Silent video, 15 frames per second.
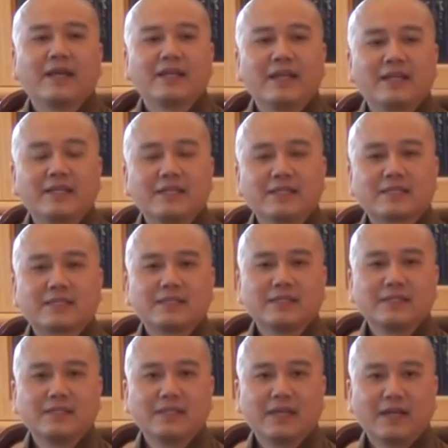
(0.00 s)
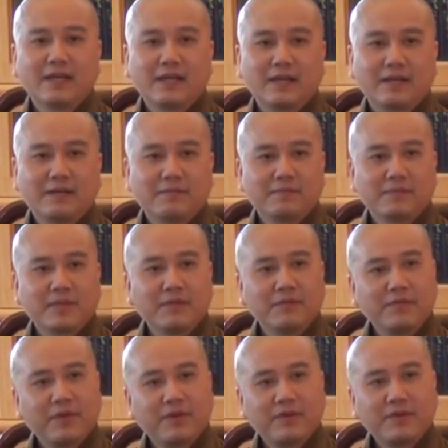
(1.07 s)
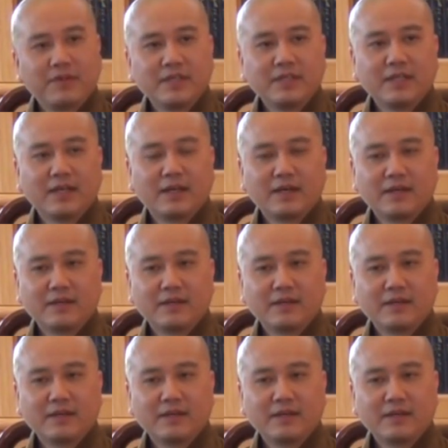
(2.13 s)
That is the very